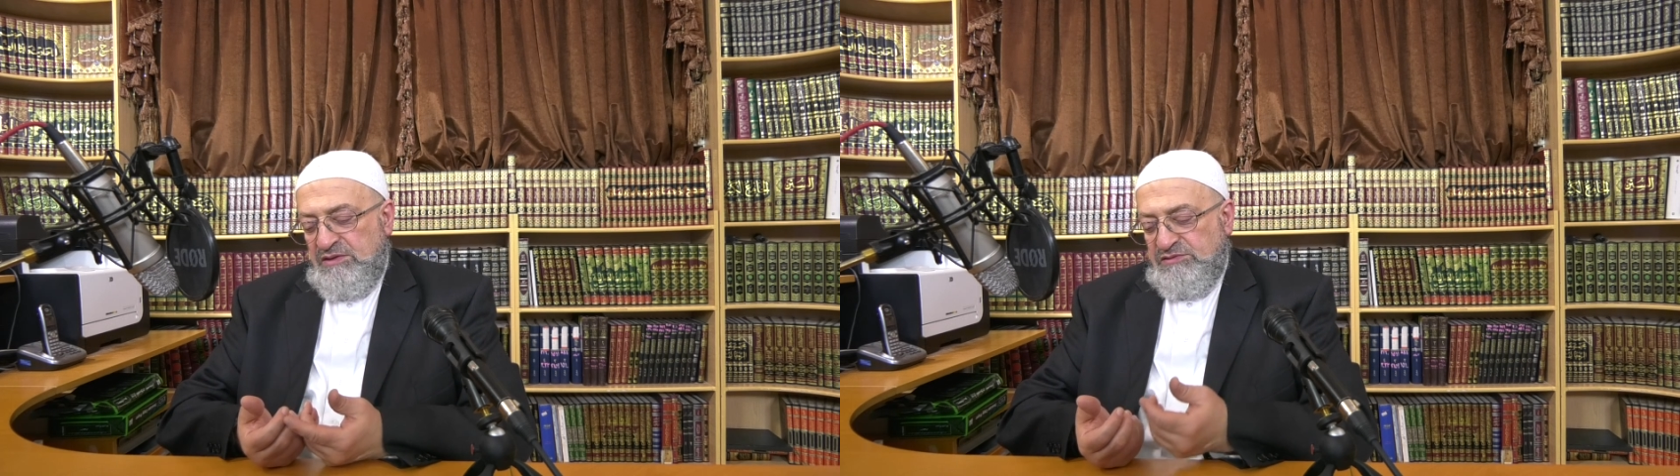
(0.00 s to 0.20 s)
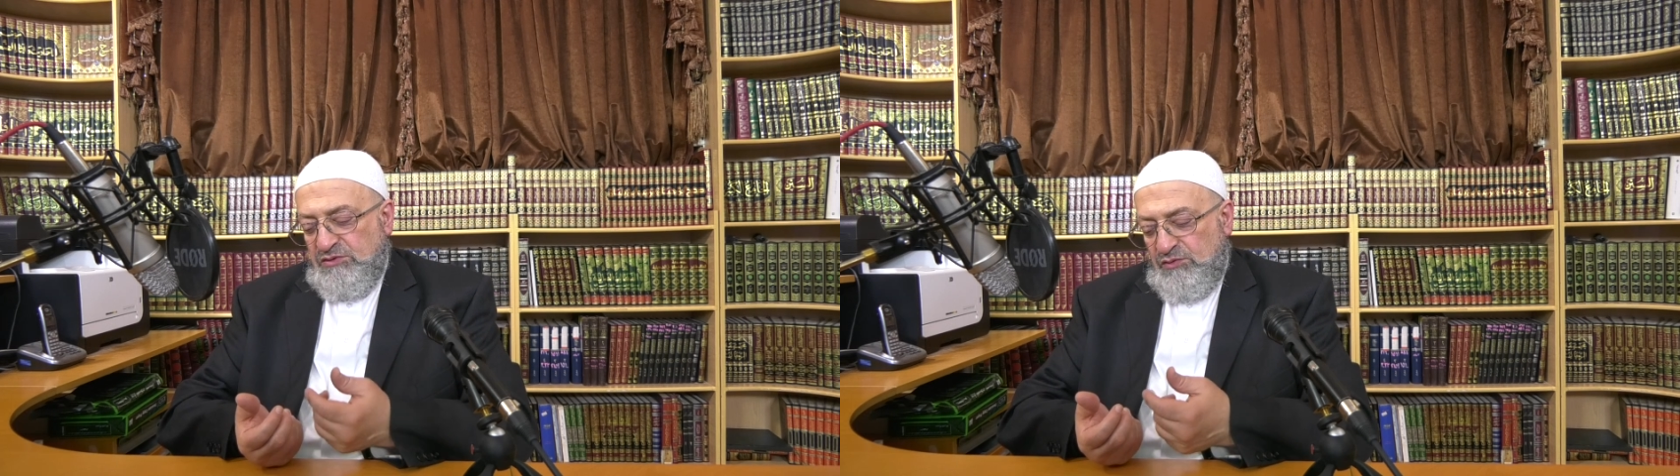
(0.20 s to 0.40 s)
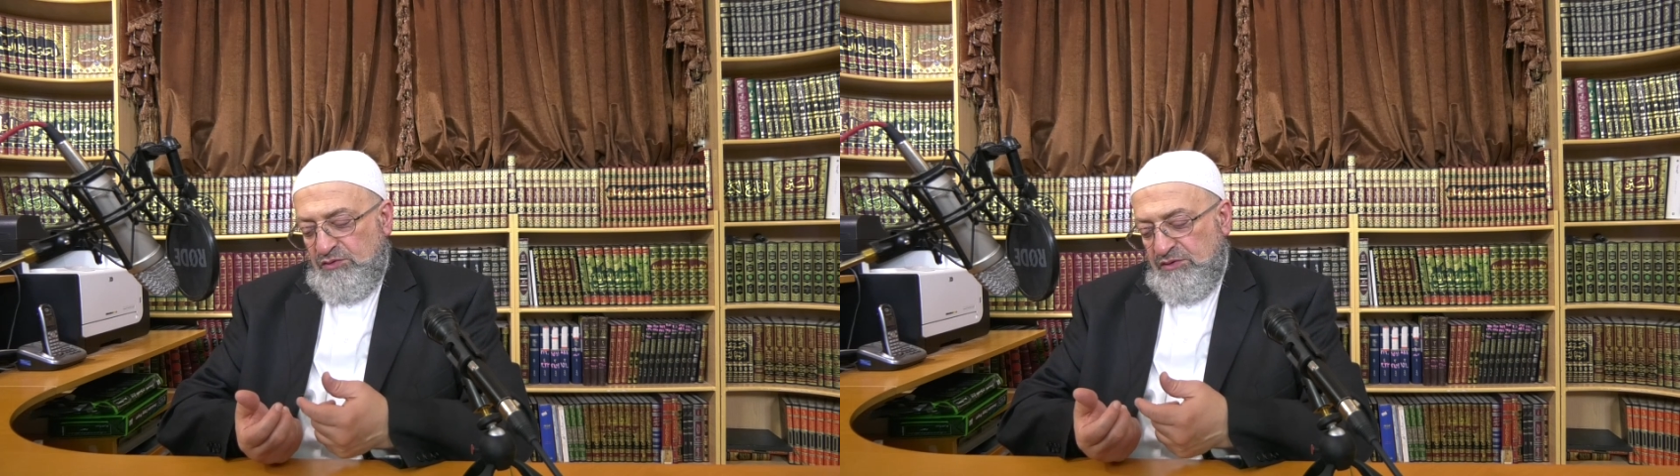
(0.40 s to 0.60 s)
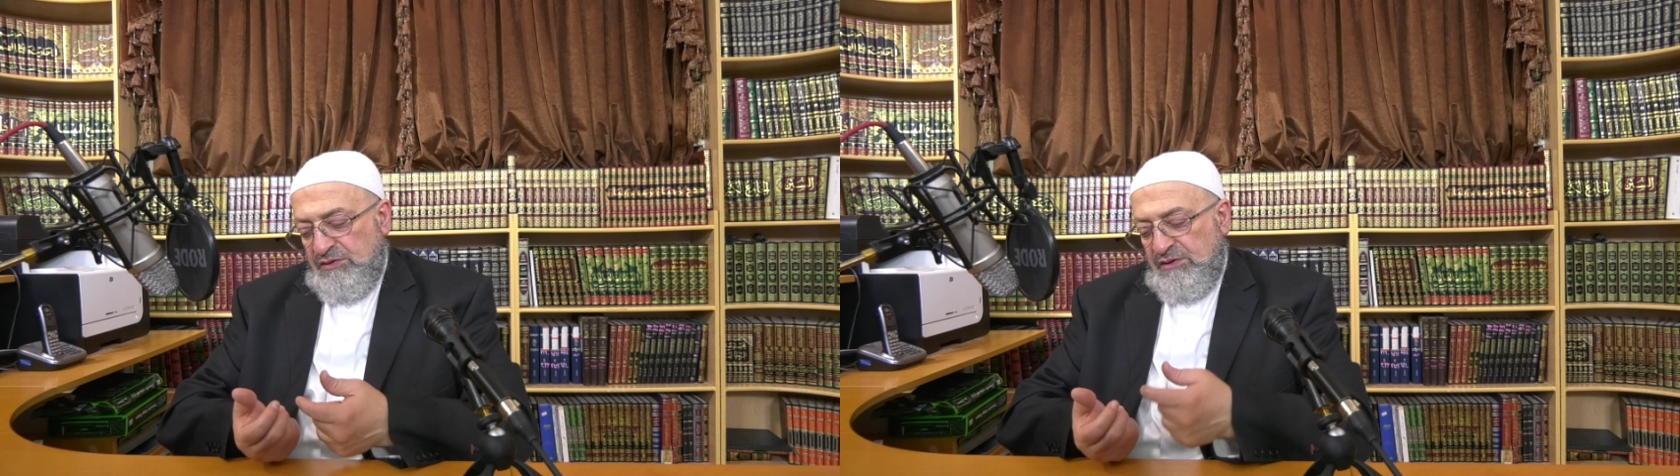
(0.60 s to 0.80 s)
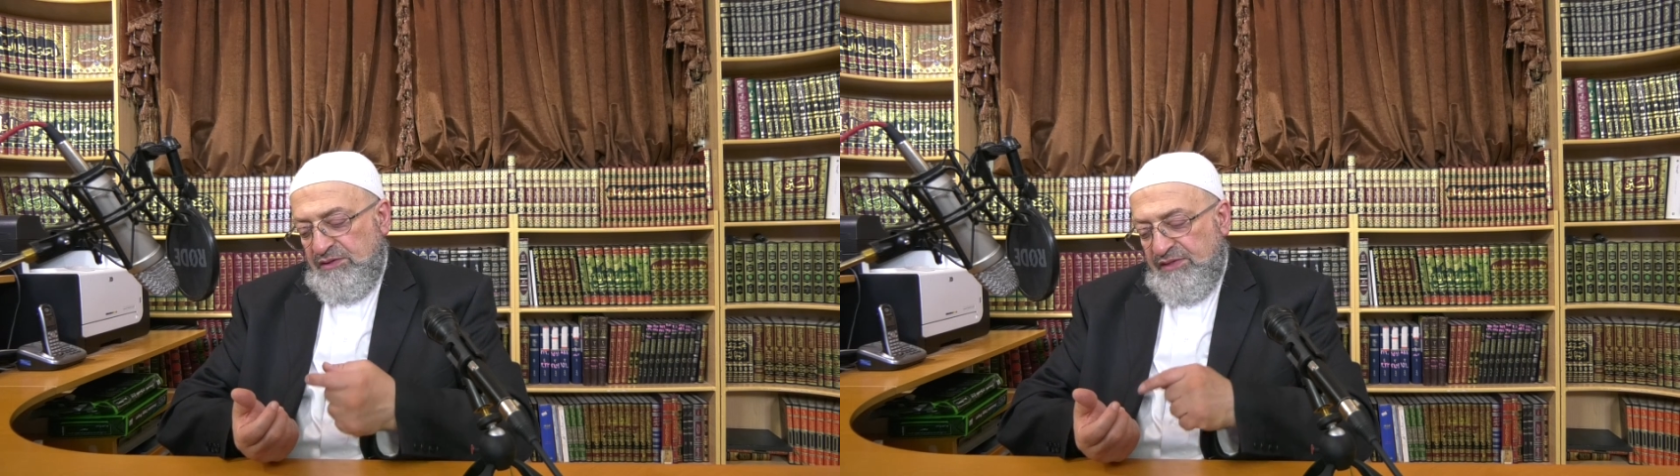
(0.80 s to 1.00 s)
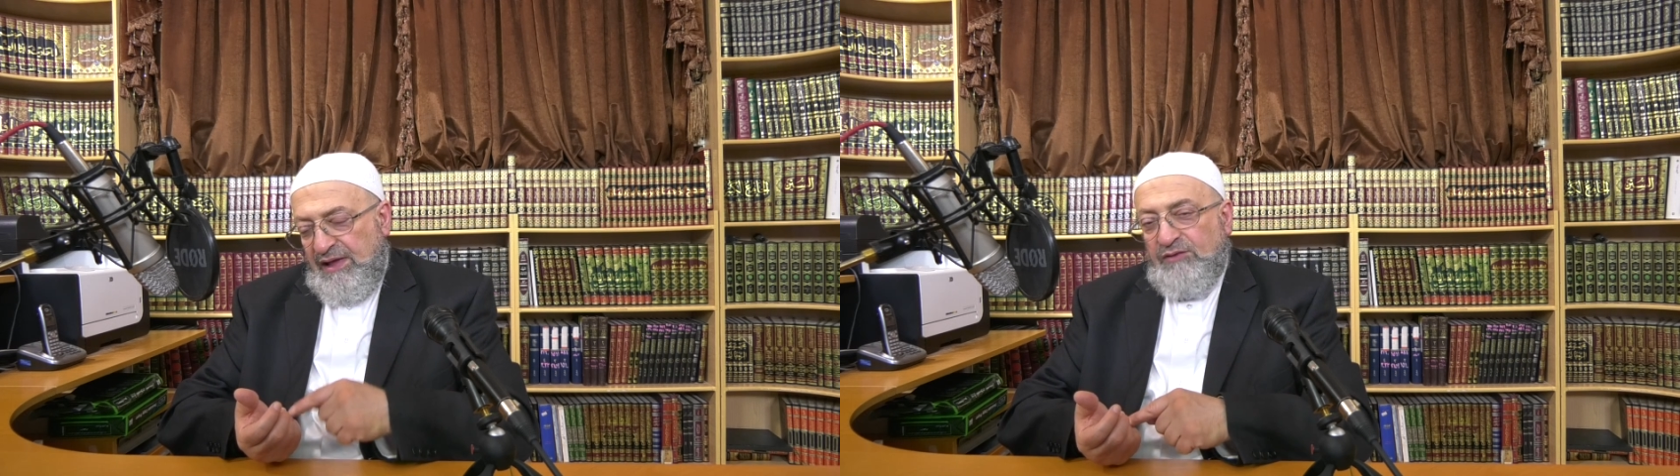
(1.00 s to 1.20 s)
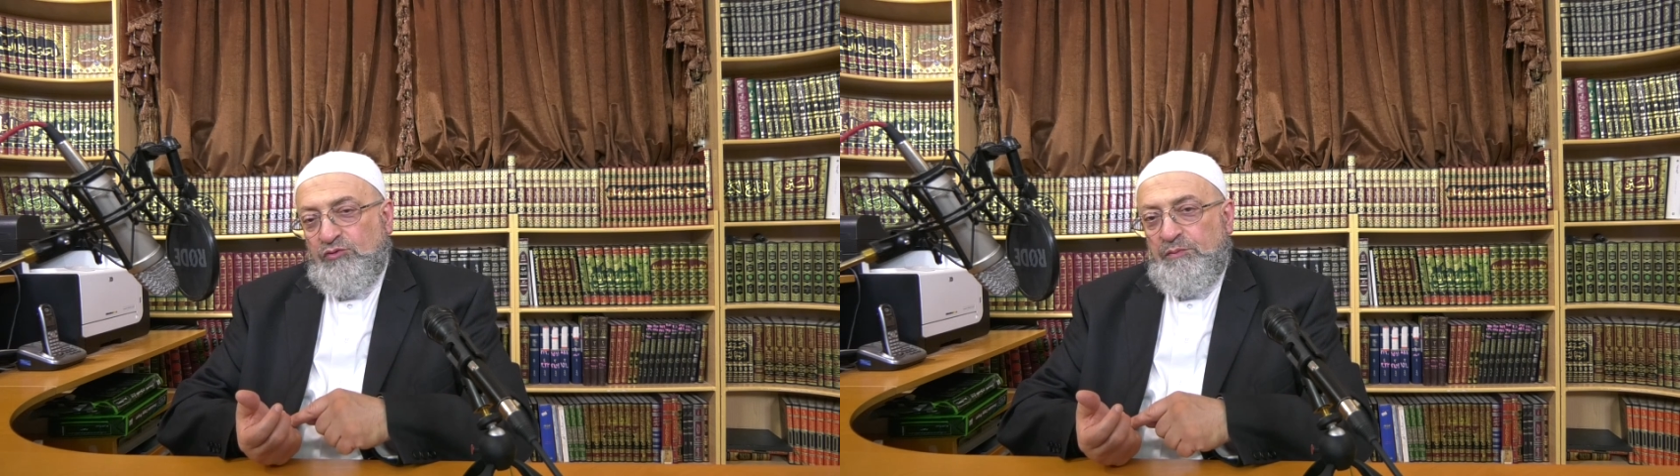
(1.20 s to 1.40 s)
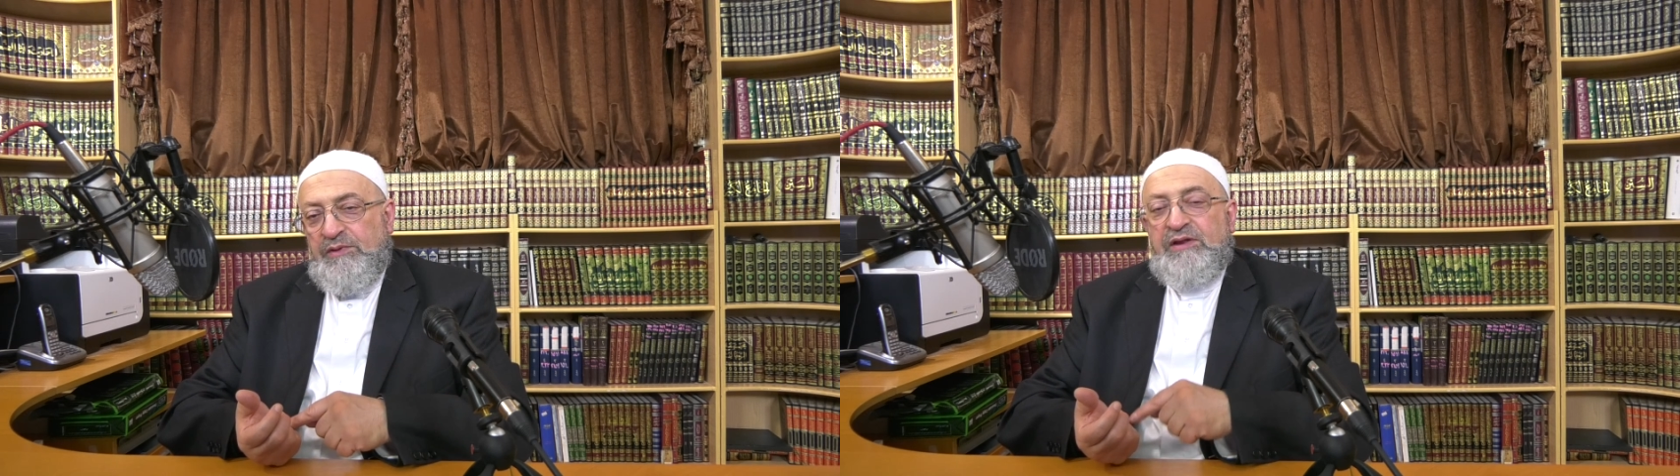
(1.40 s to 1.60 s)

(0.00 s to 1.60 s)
So that will be